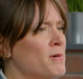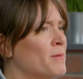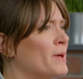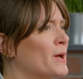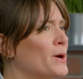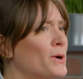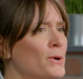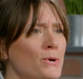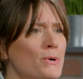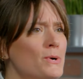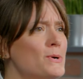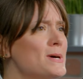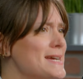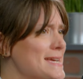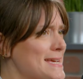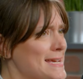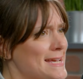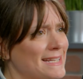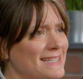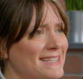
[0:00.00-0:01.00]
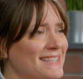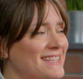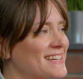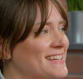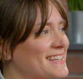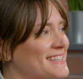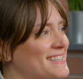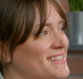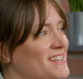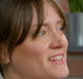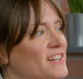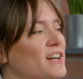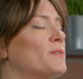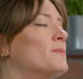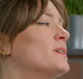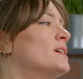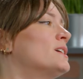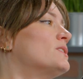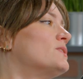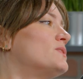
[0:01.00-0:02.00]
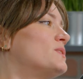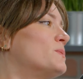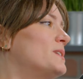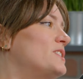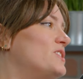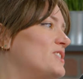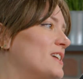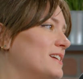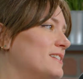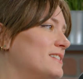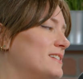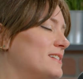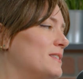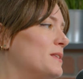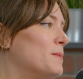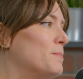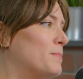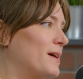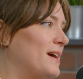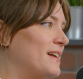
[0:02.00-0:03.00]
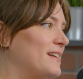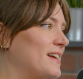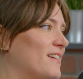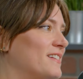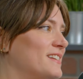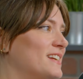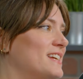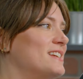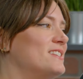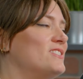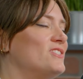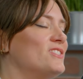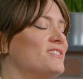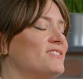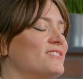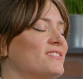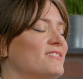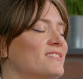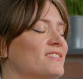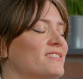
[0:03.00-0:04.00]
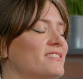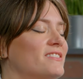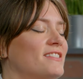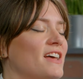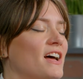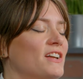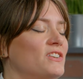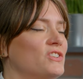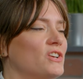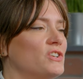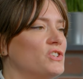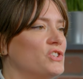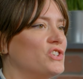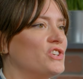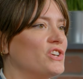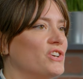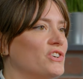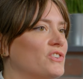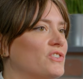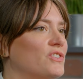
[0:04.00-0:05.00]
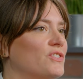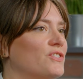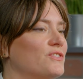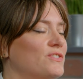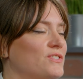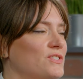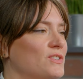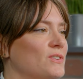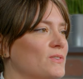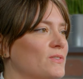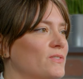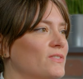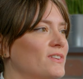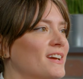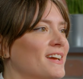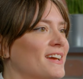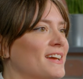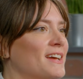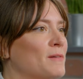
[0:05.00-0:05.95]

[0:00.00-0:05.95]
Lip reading: I'm like, who is this? You know? So we checked the brand out, and he's just such a chill dude.